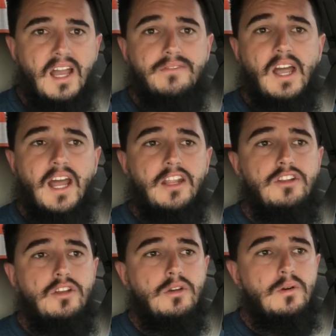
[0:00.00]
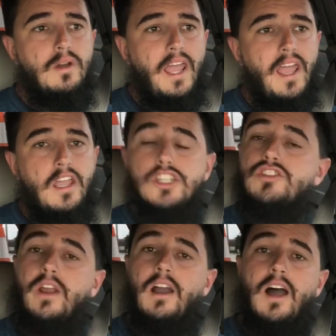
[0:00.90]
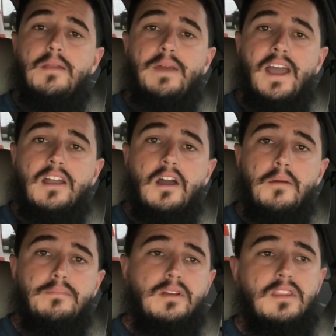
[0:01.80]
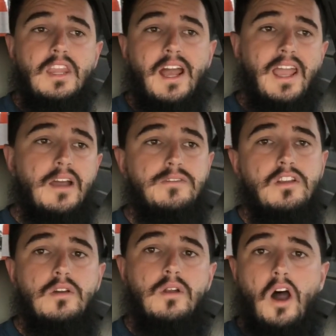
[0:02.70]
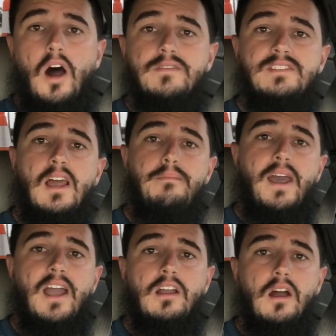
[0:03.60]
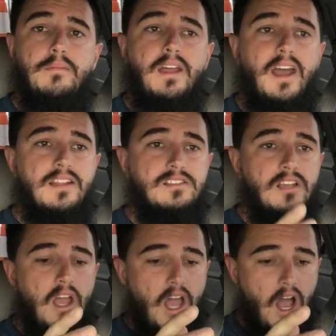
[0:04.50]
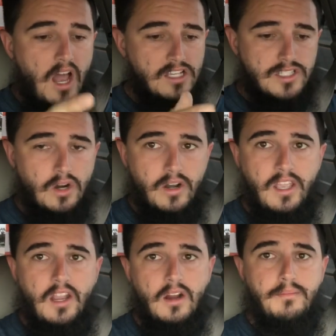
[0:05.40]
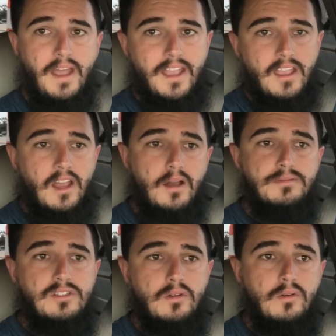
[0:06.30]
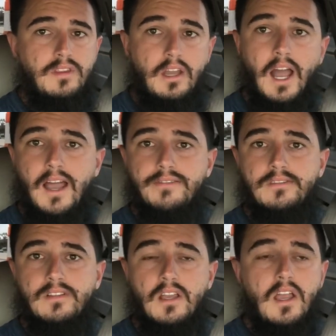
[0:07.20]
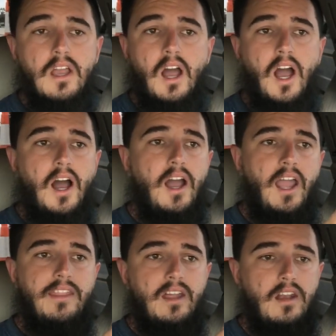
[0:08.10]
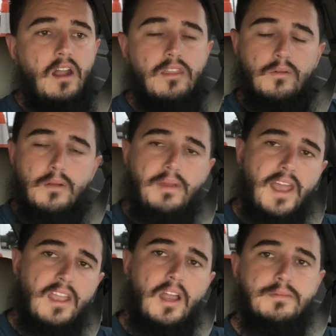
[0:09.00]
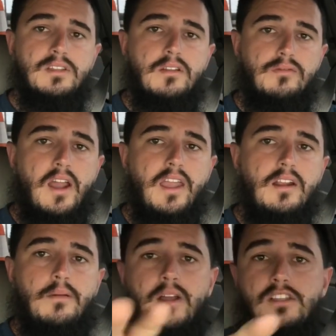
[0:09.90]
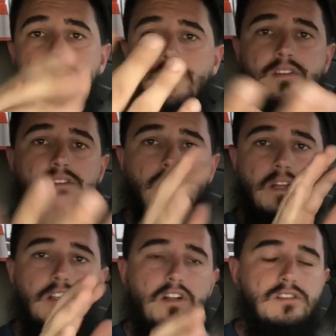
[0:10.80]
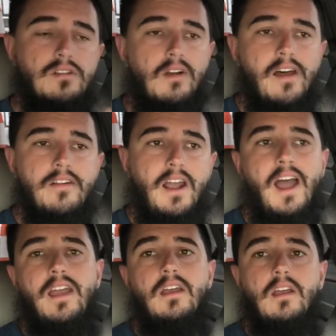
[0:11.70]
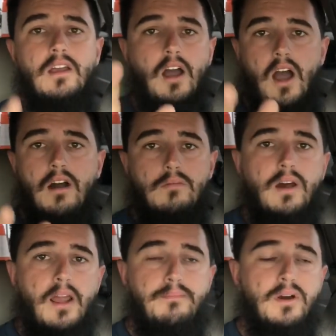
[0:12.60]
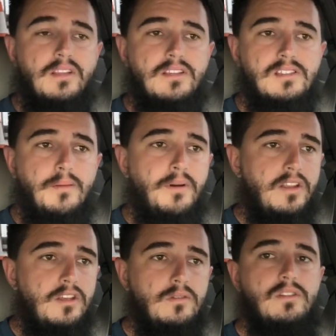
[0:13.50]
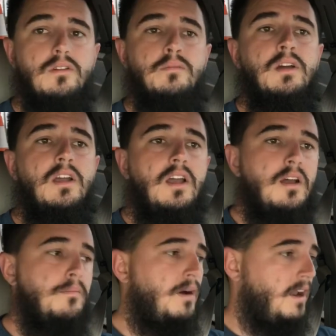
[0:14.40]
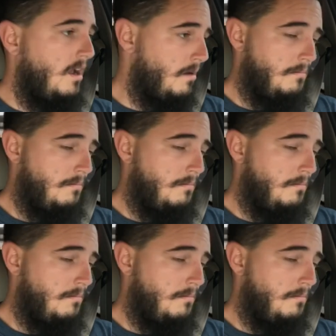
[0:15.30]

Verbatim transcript: I've got to do a straight line backup. I have to do an offset backup that's starting here and backing up to the left, and then another one backing up to the right. I'm not sure if the screen turns around or not when I put this up on YouTube, but